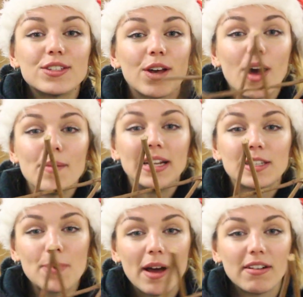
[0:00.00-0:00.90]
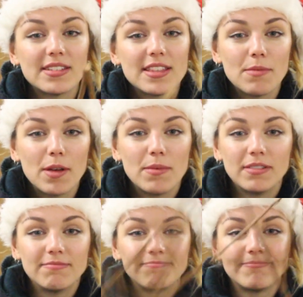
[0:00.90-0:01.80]
So I'm in this pyrite at the
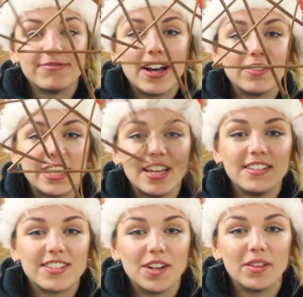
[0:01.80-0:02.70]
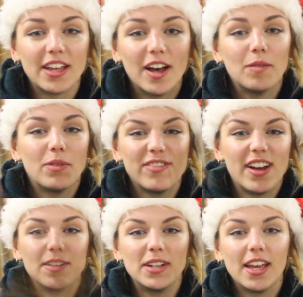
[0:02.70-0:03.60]
moment. Found these, don't know what they are, but I
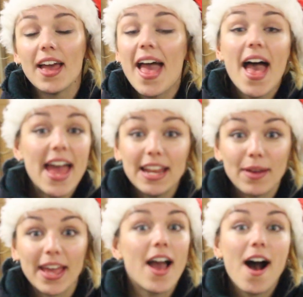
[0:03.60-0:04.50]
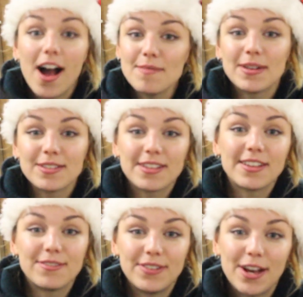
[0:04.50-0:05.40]
found them in here. Anyway, I'm
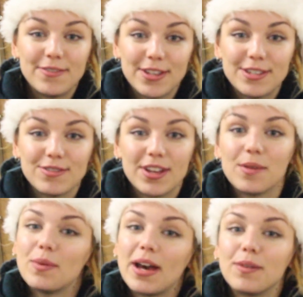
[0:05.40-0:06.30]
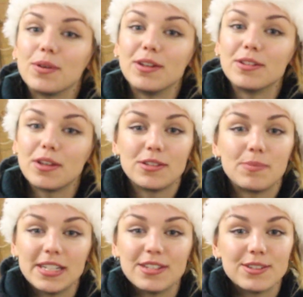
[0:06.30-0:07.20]
outside the flower vestry where we're going to go
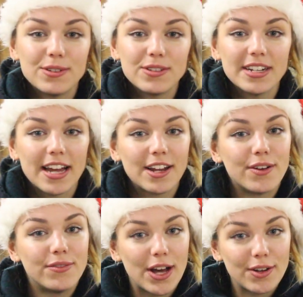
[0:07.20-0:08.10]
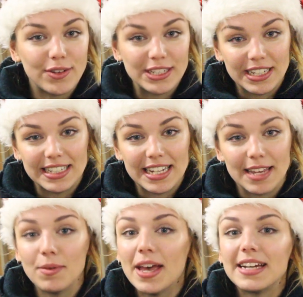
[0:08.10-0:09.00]
speak to Susan and her flower arranging
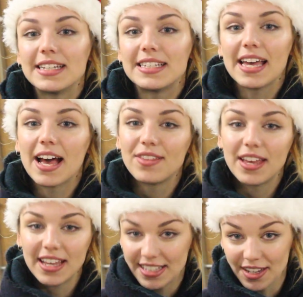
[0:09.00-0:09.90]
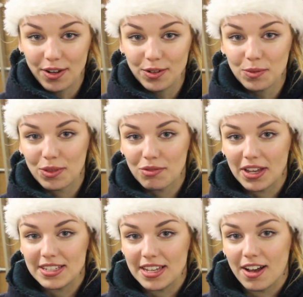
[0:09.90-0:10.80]
team to see how they're getting on with
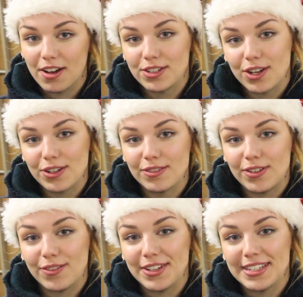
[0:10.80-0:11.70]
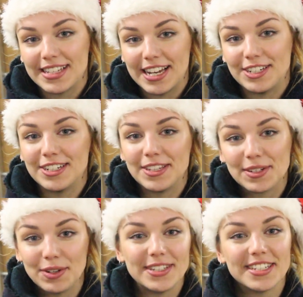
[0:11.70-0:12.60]
creating our Token of Love installation in the
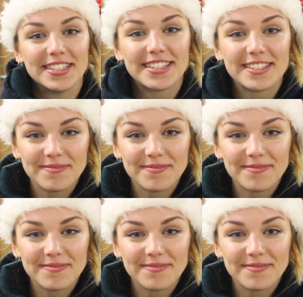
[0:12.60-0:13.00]
cloisters.